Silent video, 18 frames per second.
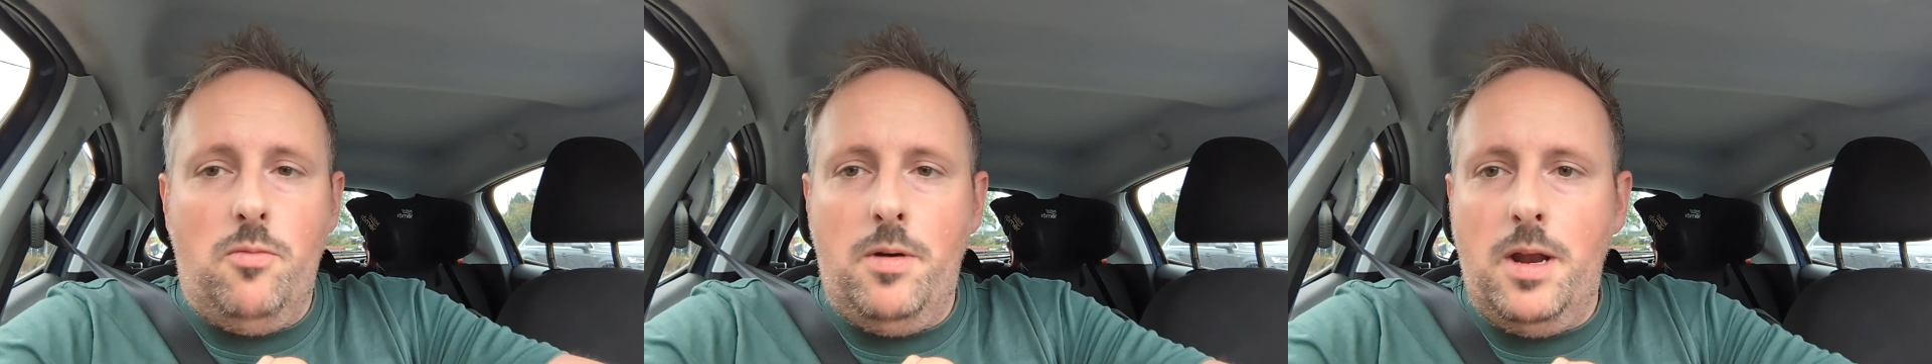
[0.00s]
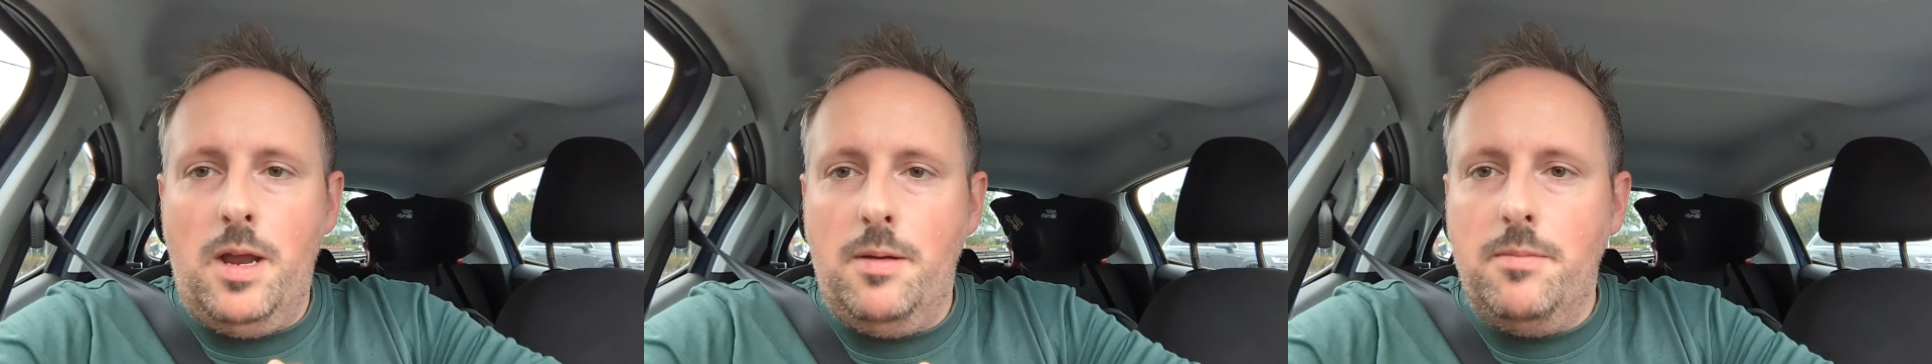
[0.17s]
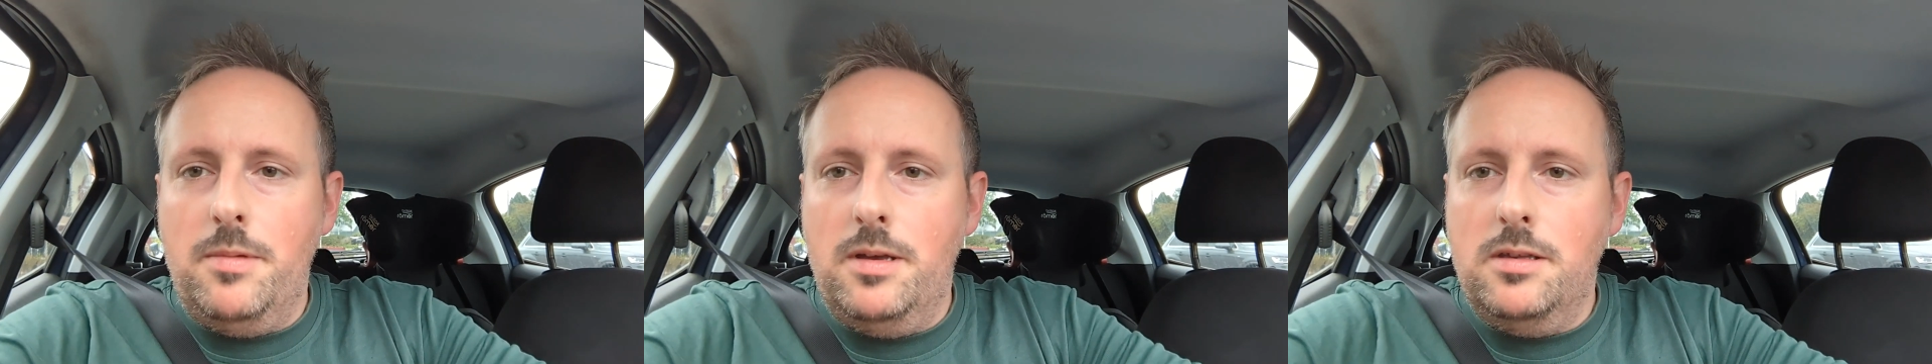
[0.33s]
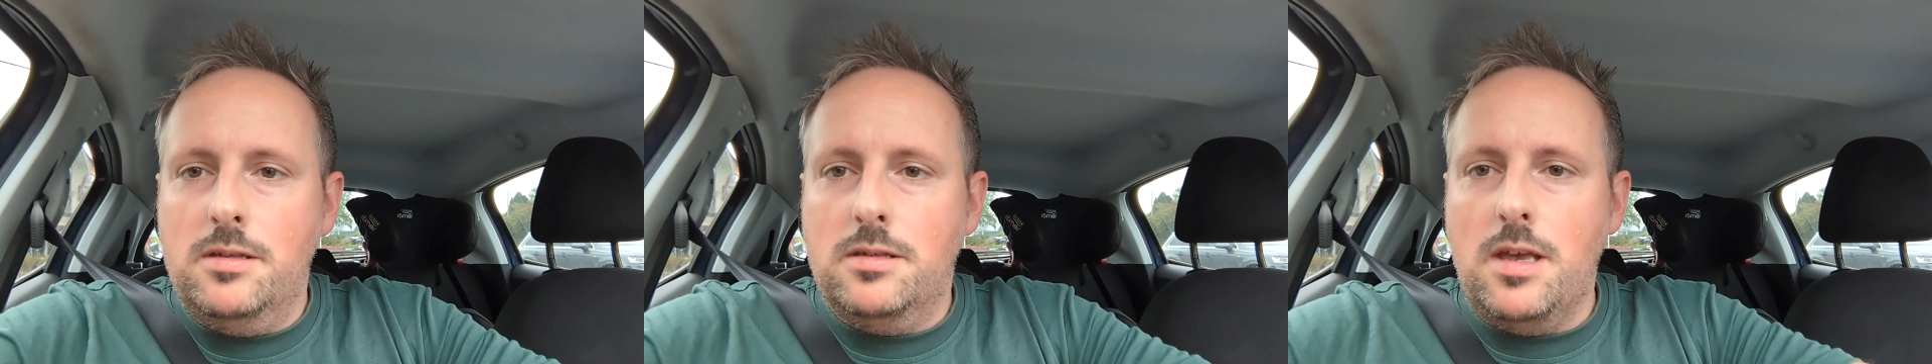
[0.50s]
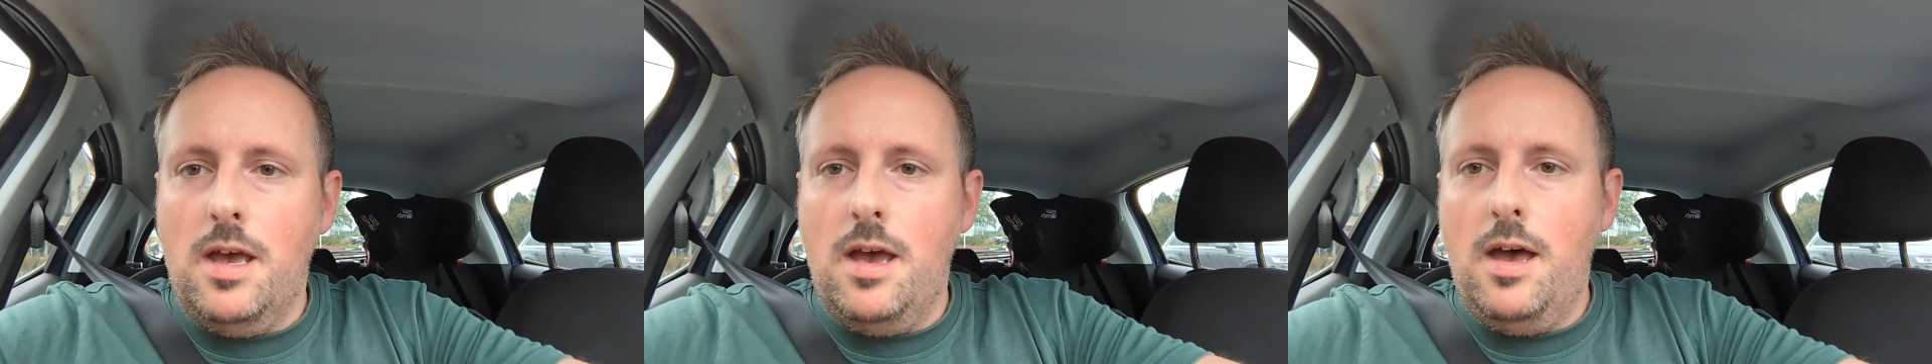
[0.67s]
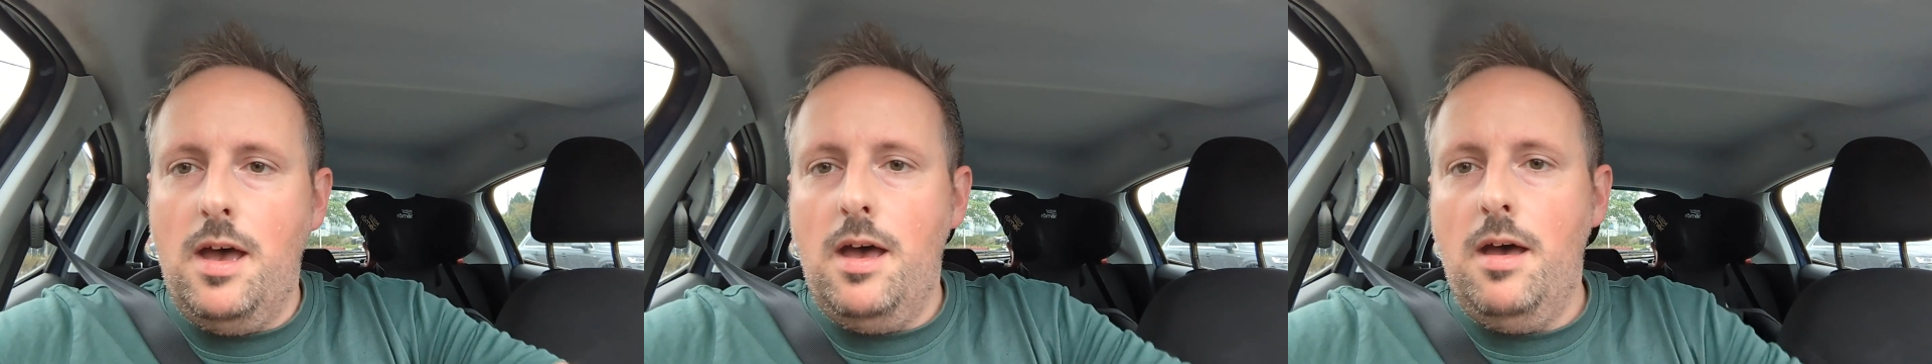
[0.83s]
My name is
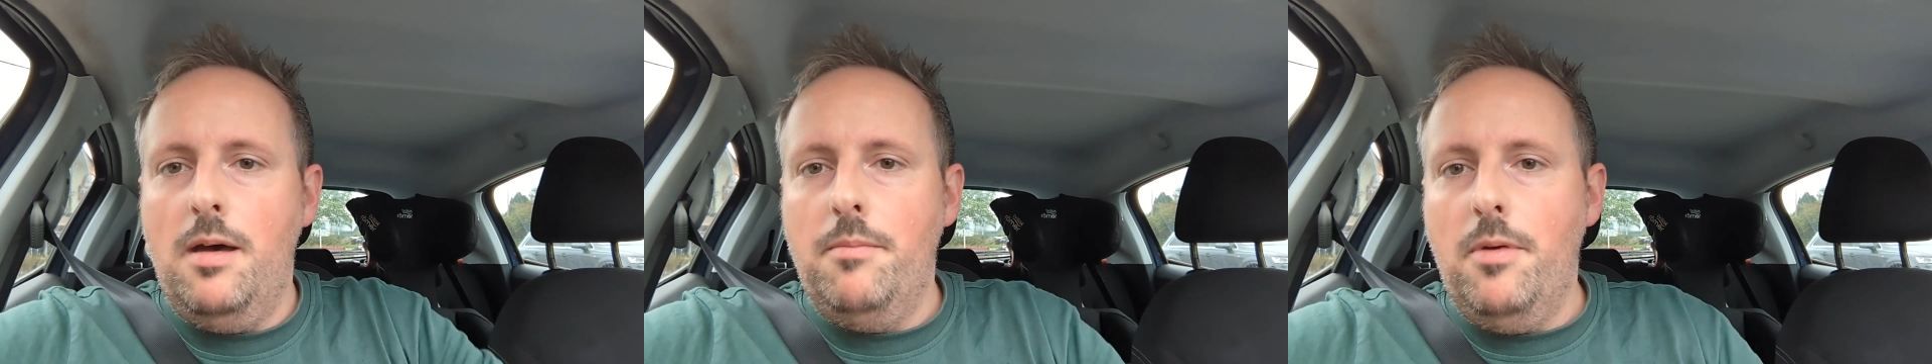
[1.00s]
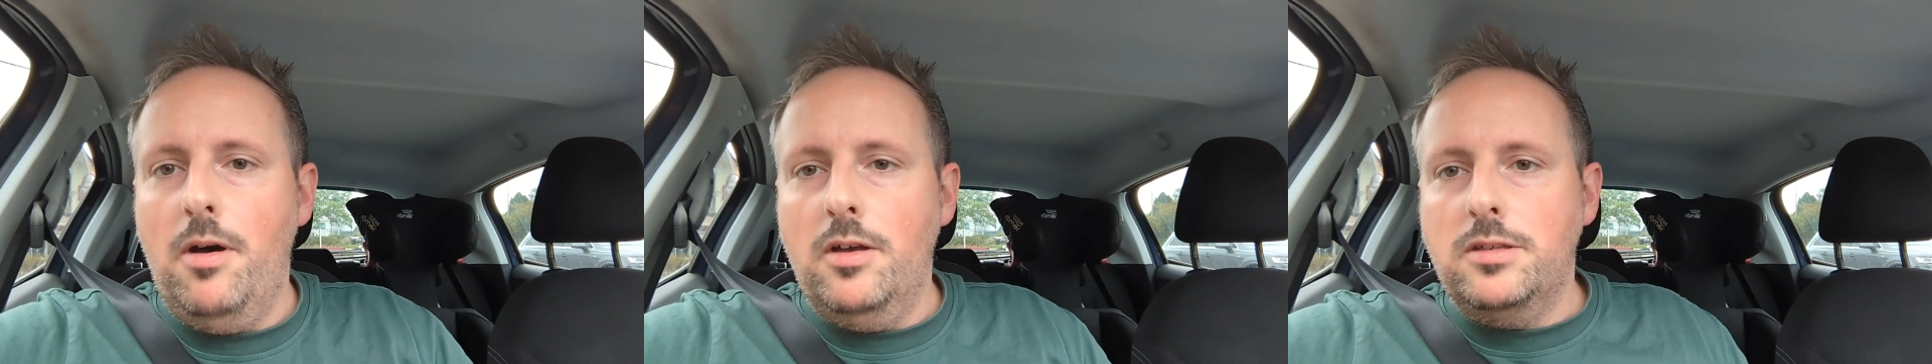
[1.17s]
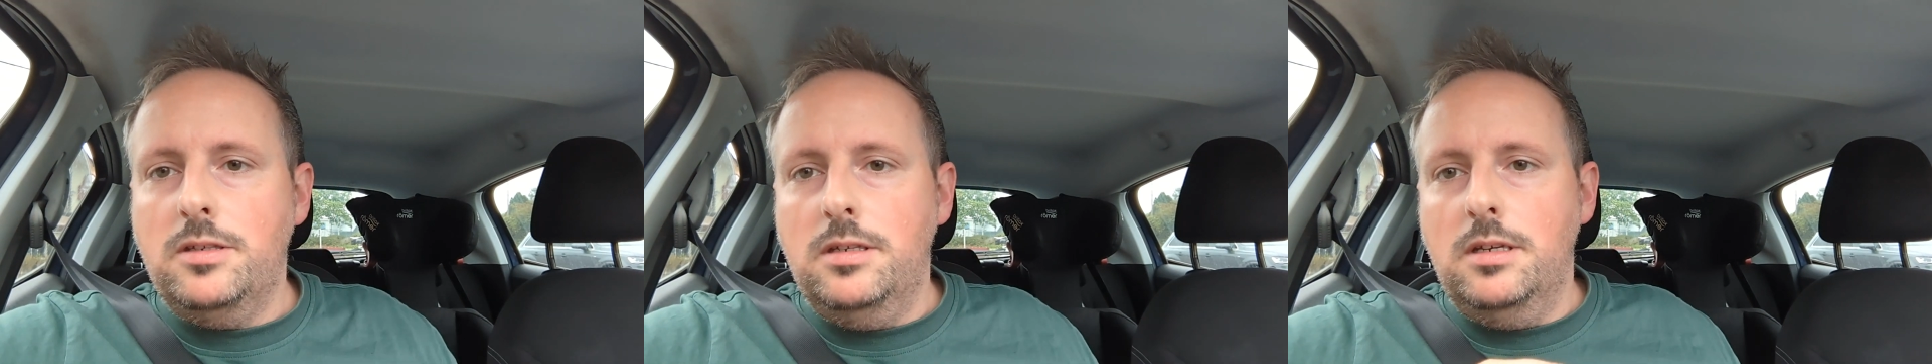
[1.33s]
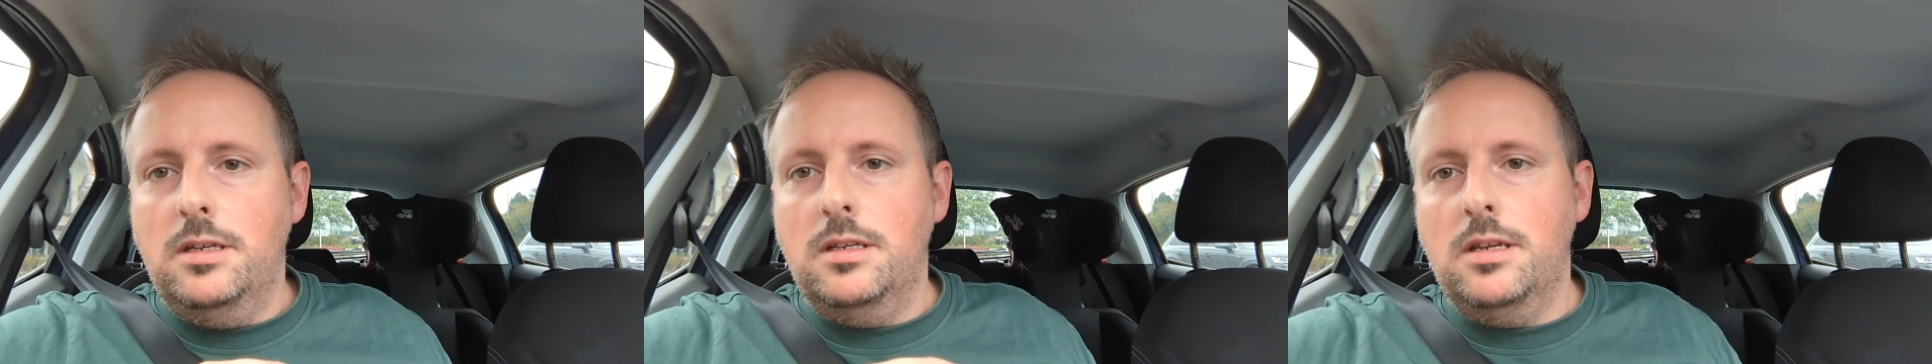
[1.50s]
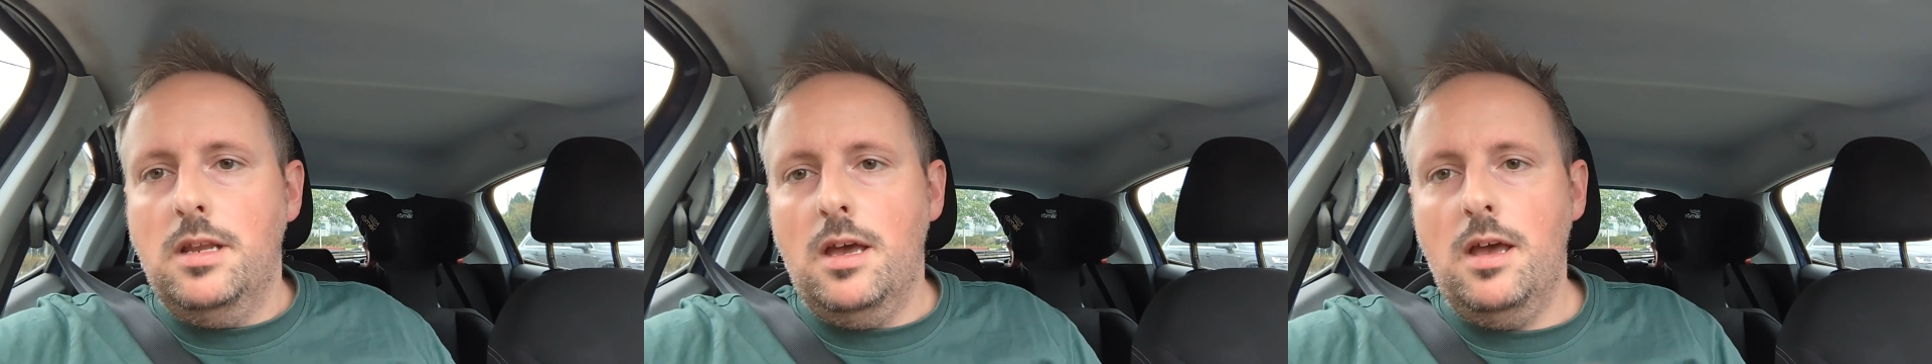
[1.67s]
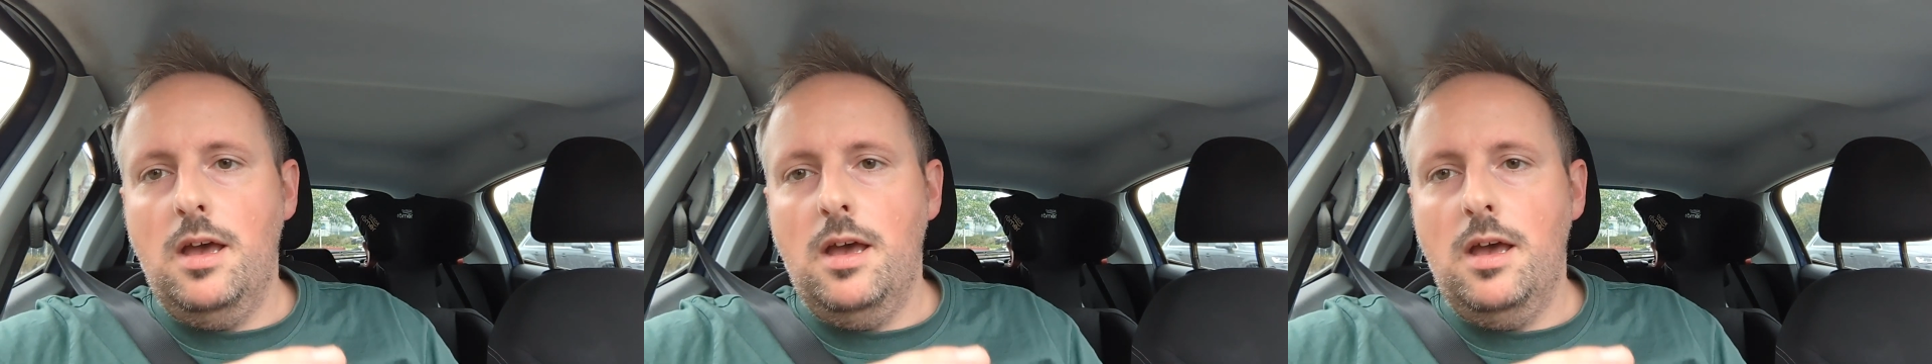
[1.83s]
Martin.